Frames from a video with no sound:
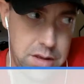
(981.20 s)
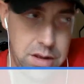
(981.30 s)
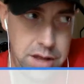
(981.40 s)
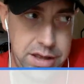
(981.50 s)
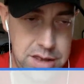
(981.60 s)

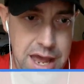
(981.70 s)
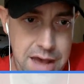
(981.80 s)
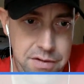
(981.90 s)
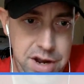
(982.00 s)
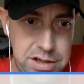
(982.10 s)
which could be
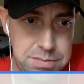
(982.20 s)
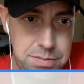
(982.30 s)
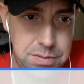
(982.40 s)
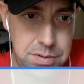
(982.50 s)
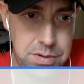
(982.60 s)
wrong, and
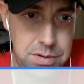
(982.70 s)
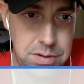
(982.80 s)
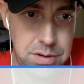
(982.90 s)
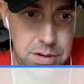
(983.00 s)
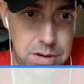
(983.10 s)
it has
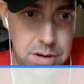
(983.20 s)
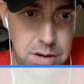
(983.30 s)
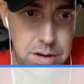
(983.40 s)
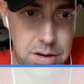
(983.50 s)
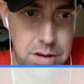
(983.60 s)
been wrong.
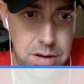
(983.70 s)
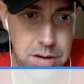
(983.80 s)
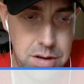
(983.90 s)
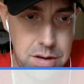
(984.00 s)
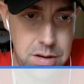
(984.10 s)

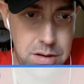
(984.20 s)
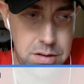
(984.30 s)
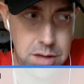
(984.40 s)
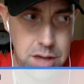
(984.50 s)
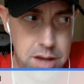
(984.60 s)

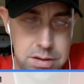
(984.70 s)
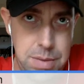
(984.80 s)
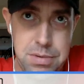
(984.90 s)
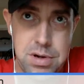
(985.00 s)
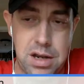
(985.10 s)
Yeah,
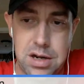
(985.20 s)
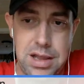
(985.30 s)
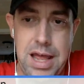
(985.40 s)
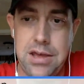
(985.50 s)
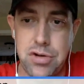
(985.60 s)
maybe they're not going
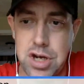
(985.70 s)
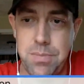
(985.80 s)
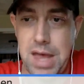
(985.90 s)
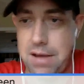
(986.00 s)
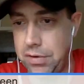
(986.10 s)
to let you
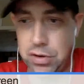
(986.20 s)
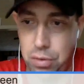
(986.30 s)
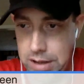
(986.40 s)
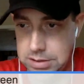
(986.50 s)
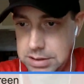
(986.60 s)
ship that for
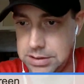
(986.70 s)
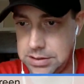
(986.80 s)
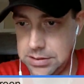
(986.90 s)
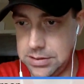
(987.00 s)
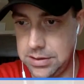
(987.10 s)
2 ounces.